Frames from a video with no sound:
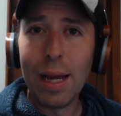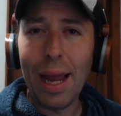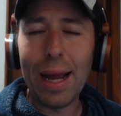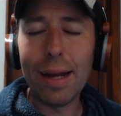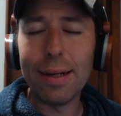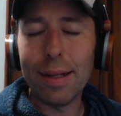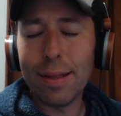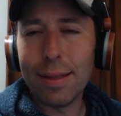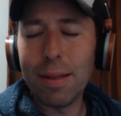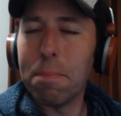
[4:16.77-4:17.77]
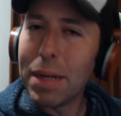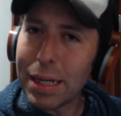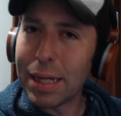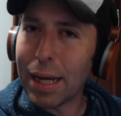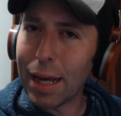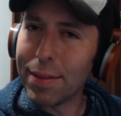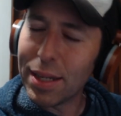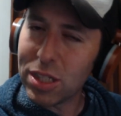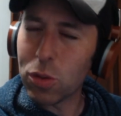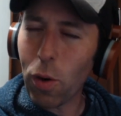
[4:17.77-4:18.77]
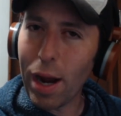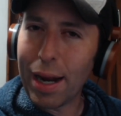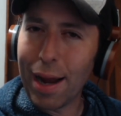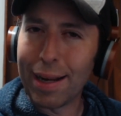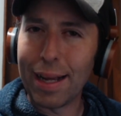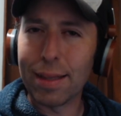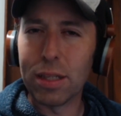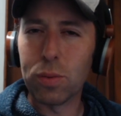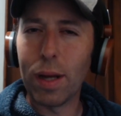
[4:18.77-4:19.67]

And the media, and this is where I kind of get this, right?